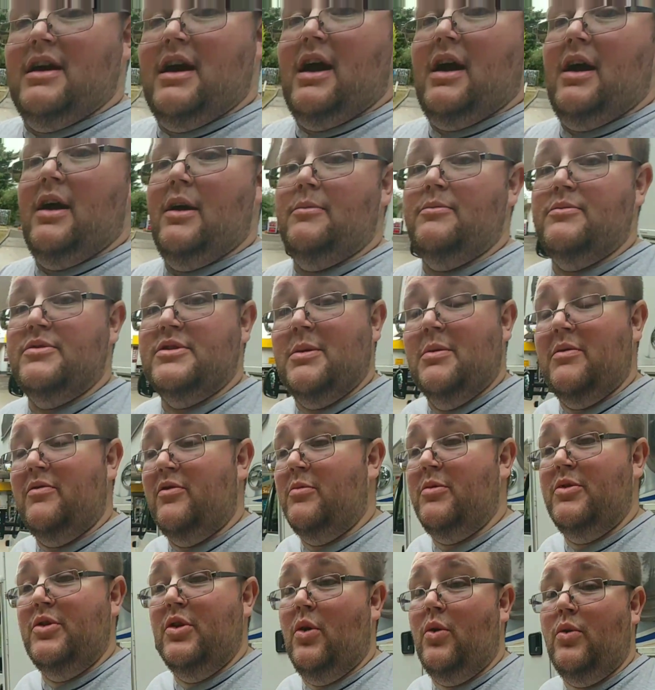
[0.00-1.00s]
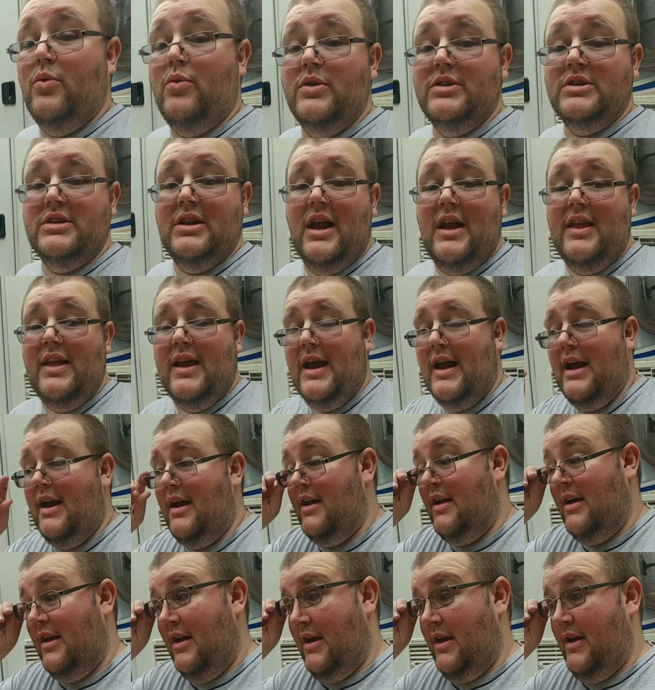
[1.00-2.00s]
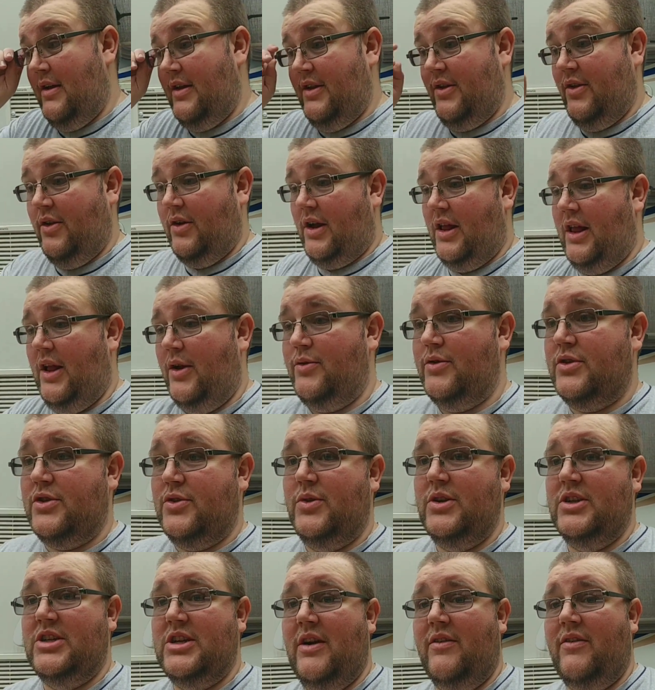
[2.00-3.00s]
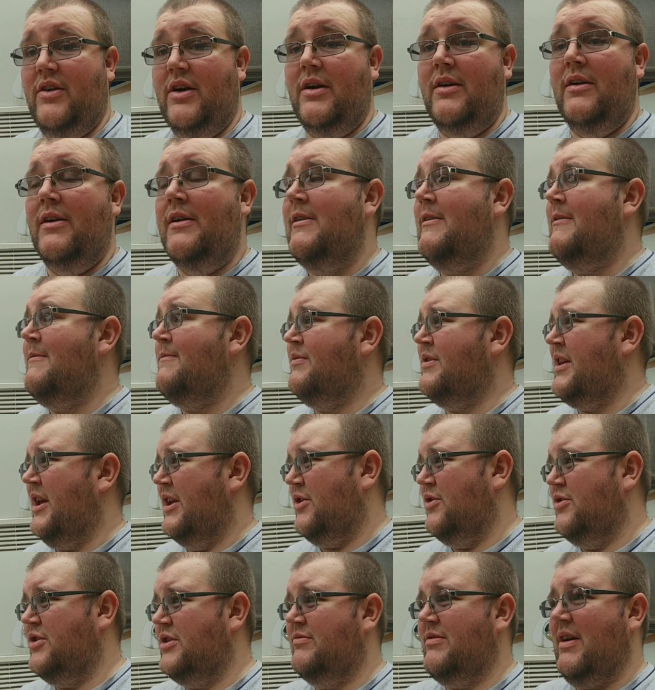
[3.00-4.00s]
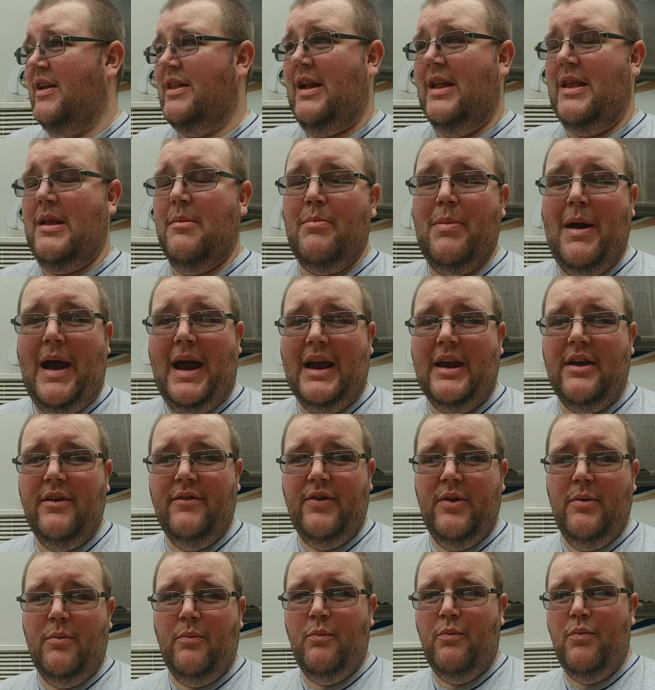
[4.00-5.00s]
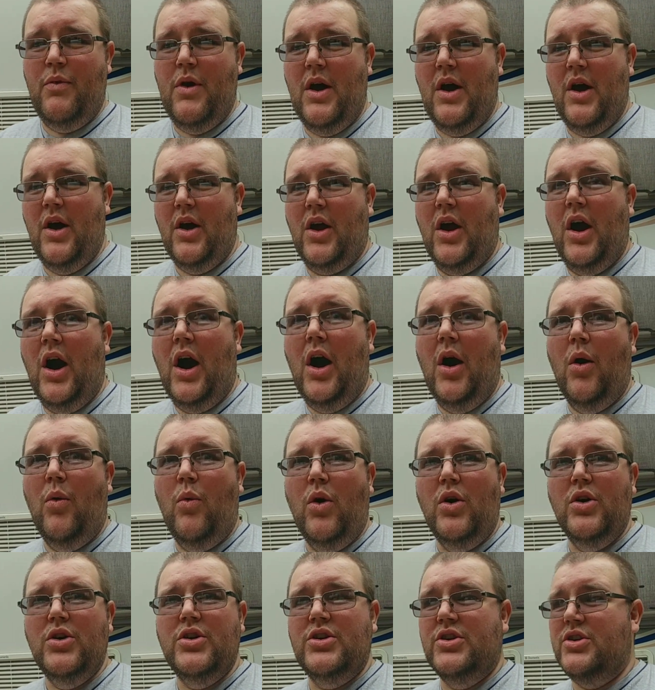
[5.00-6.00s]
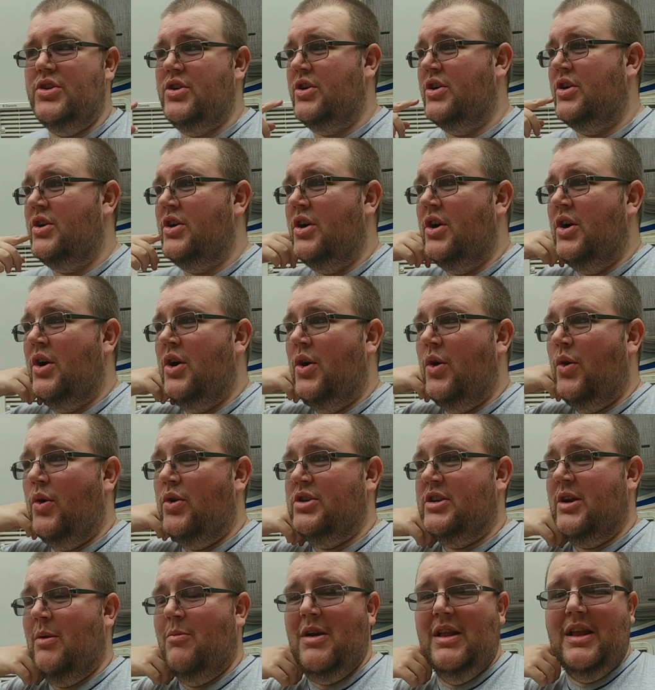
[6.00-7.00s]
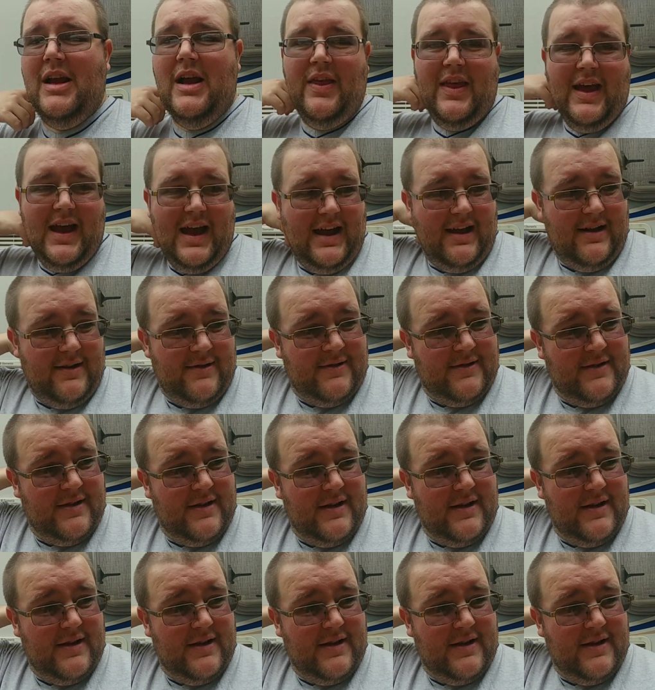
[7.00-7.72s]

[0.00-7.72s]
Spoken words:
Some of them are not always like that. They're not close to each other. They're usually around like the back of the car wash or somewhere like that.